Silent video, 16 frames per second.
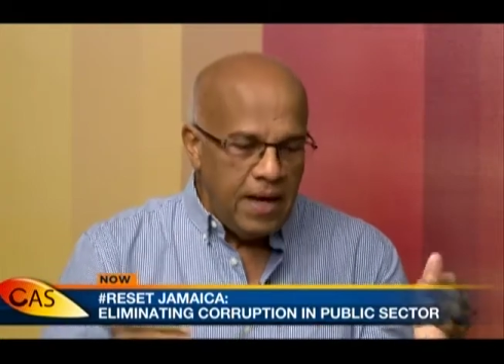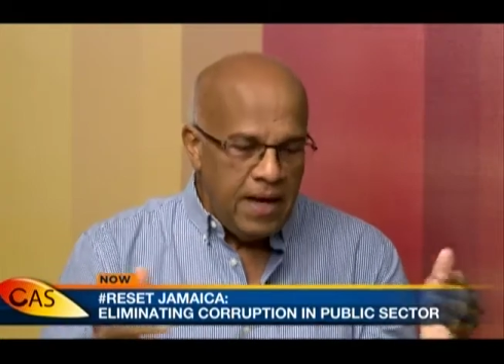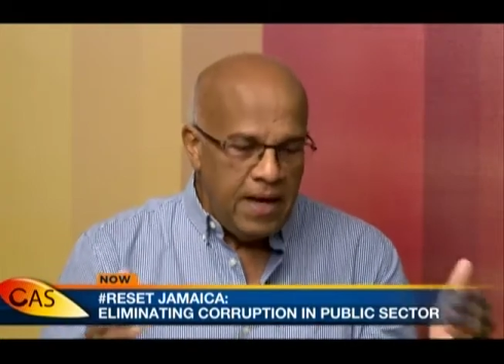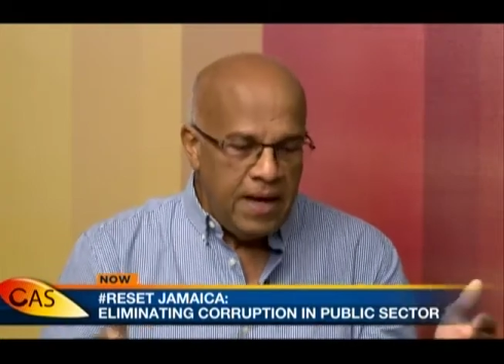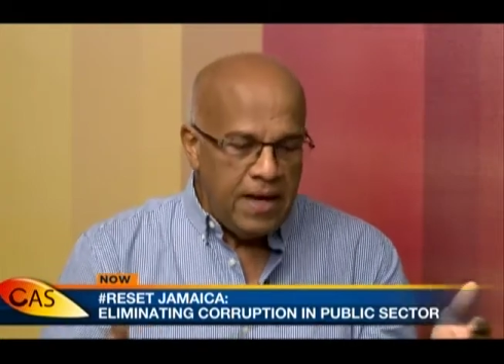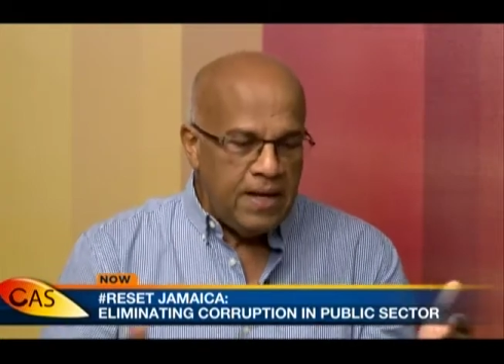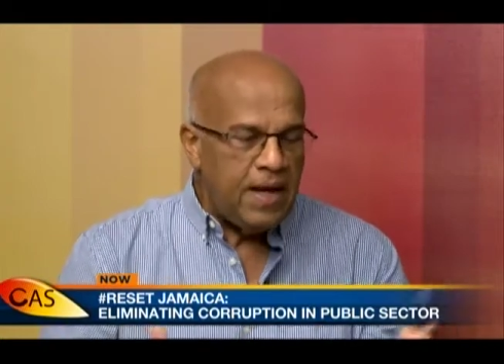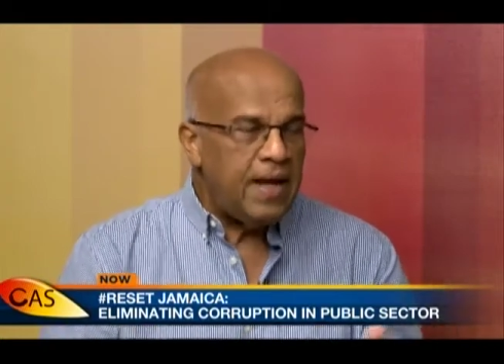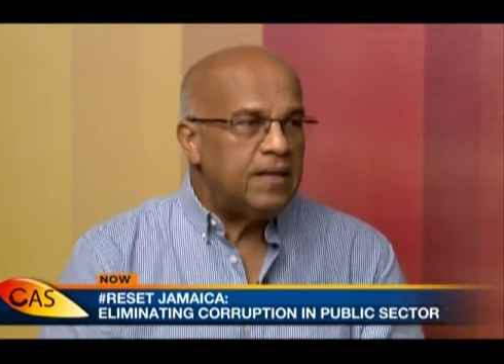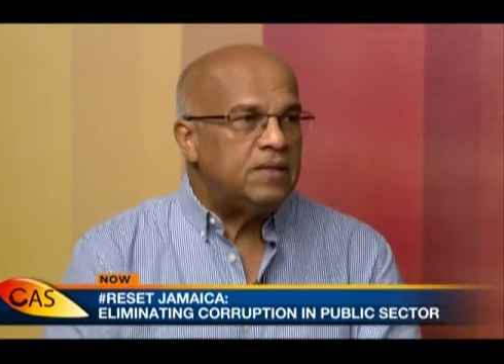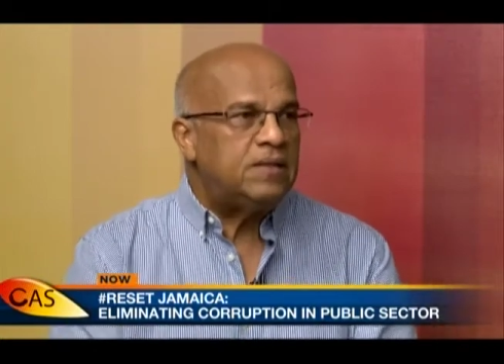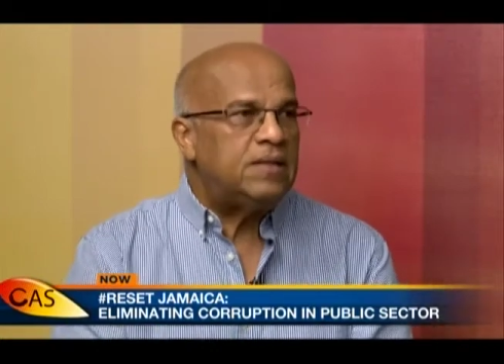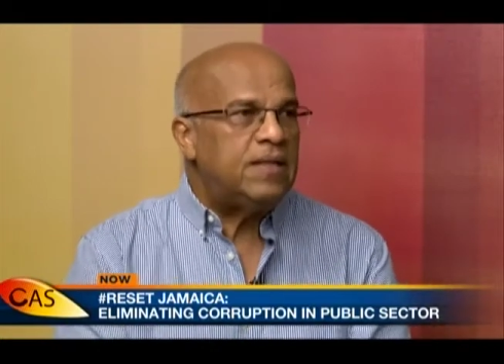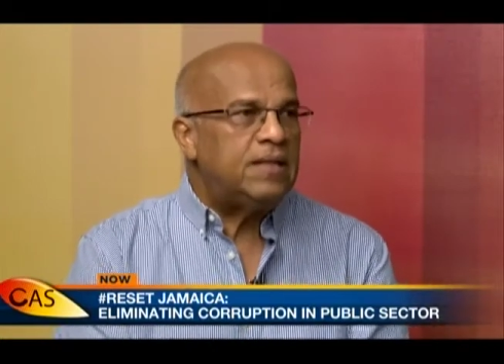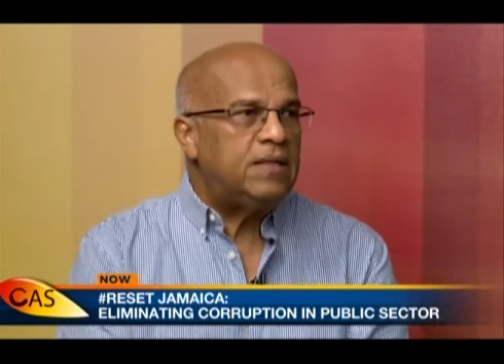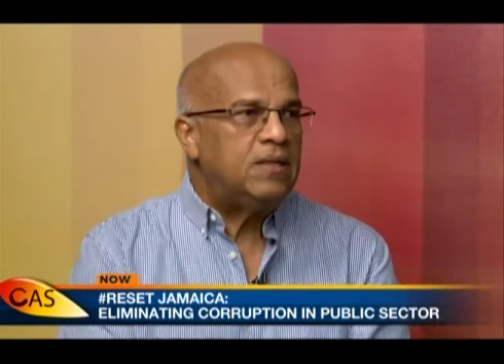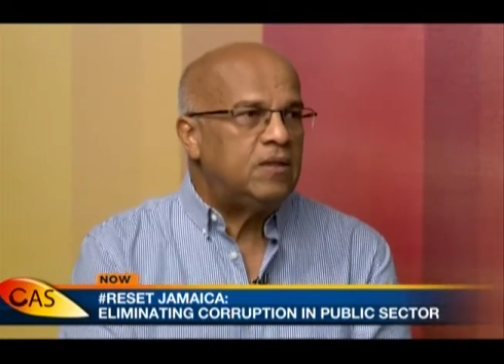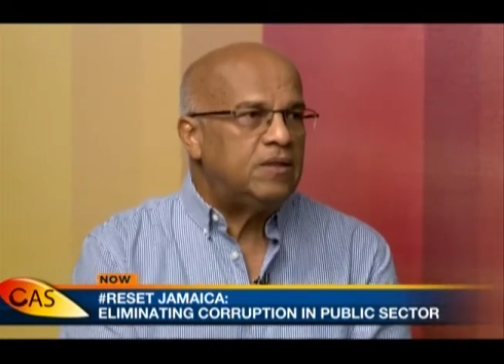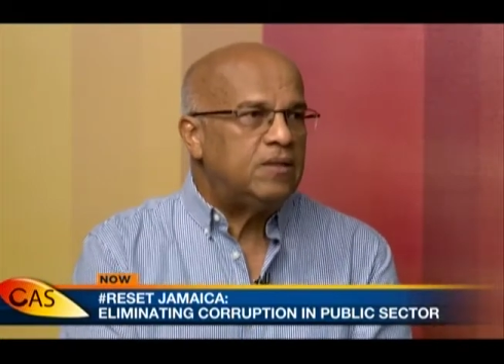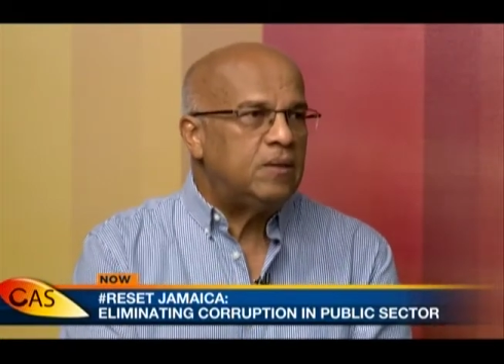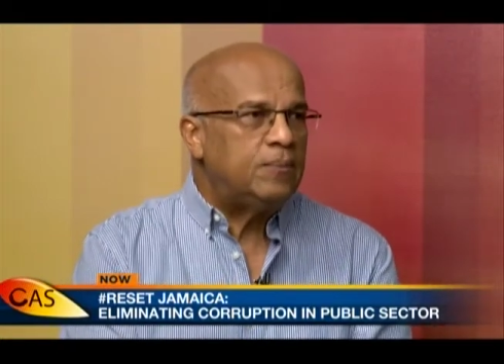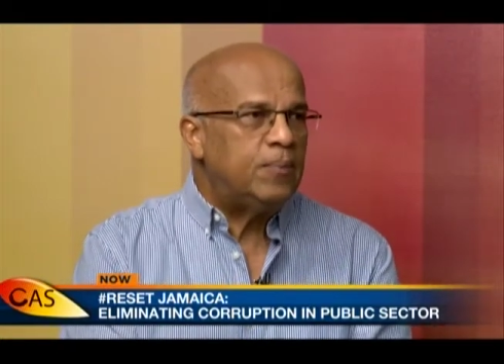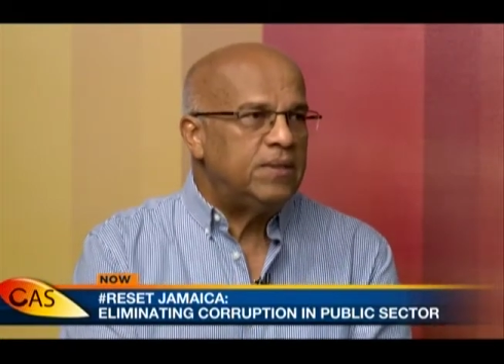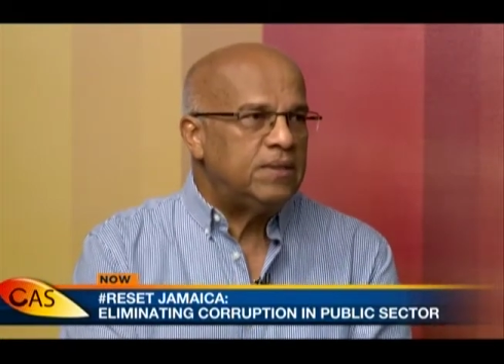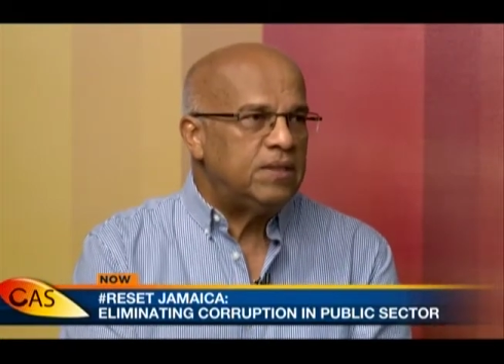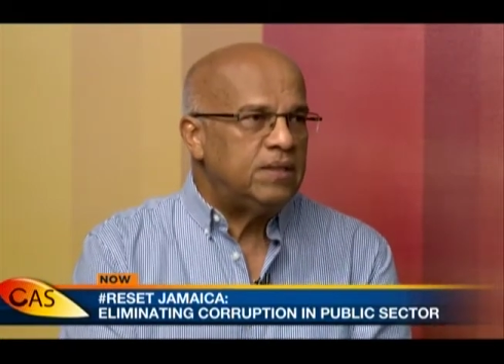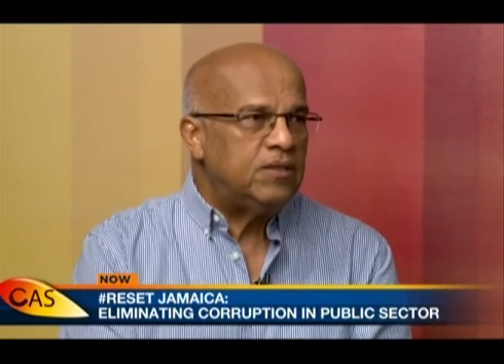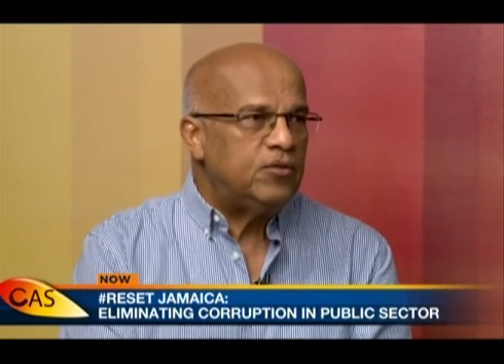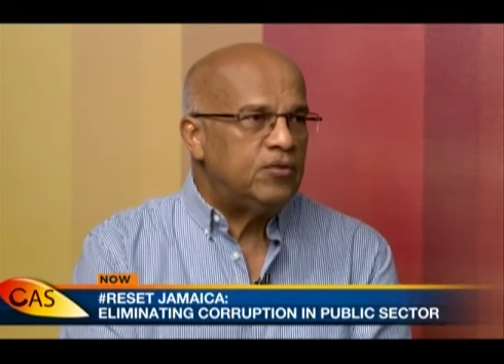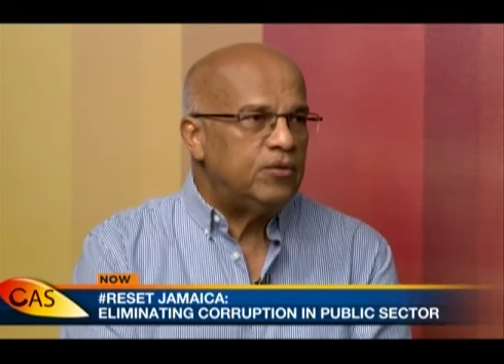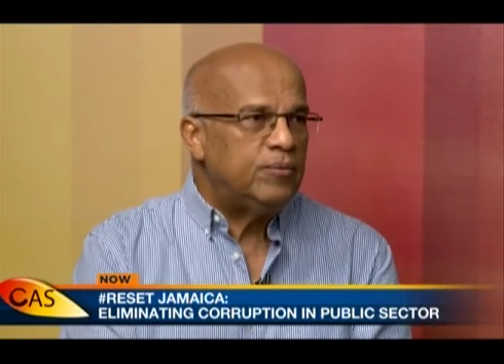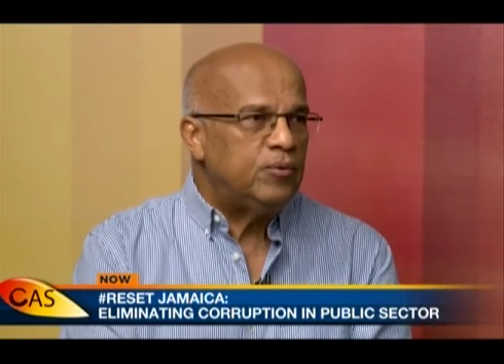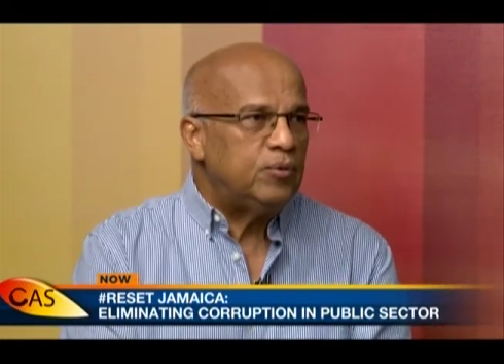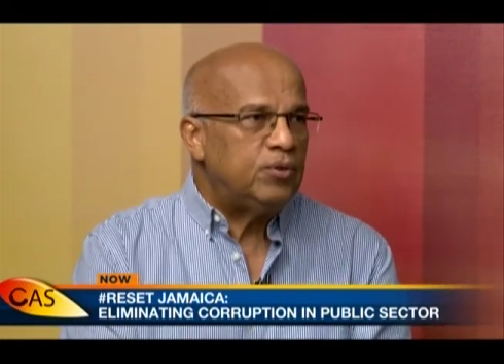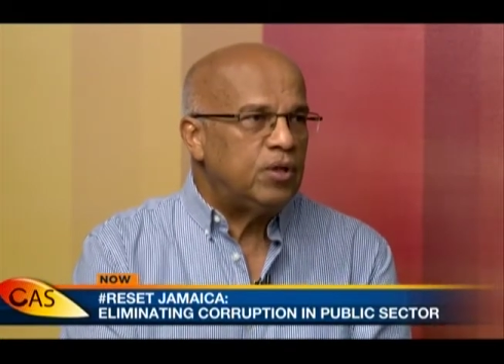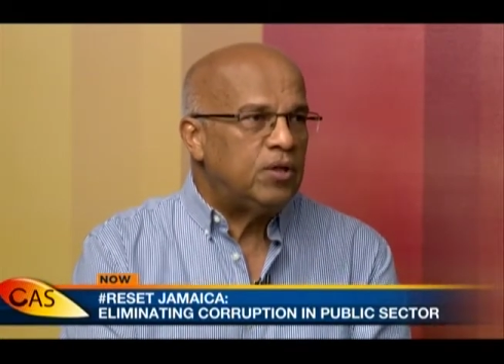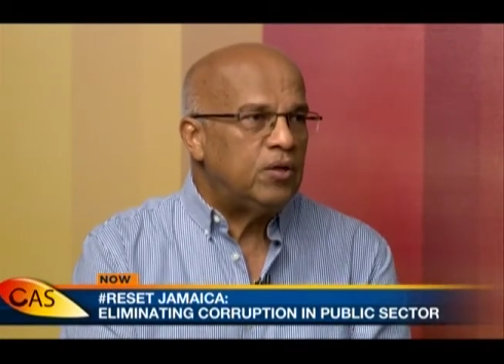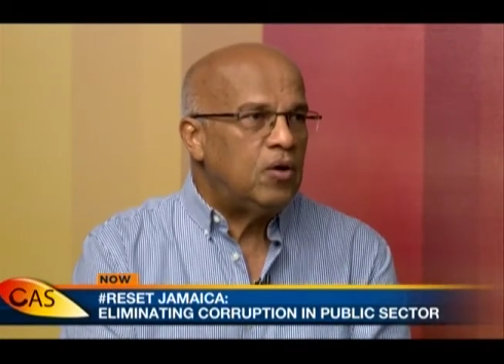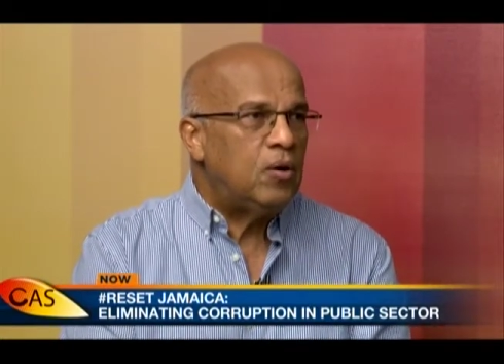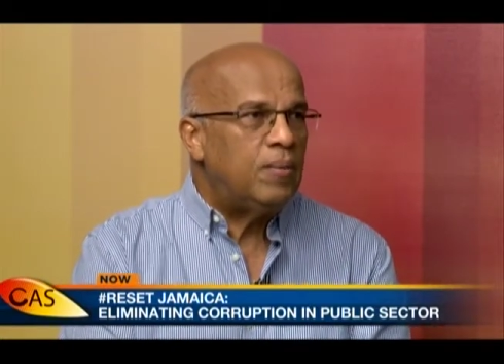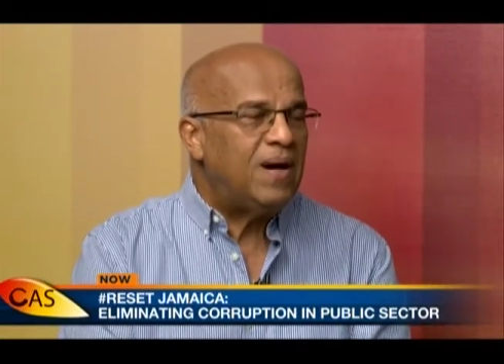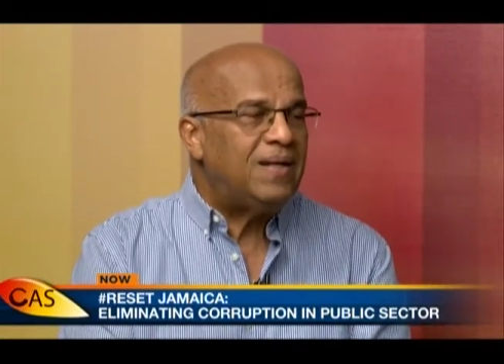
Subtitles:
A, setting us up as a distribution hub,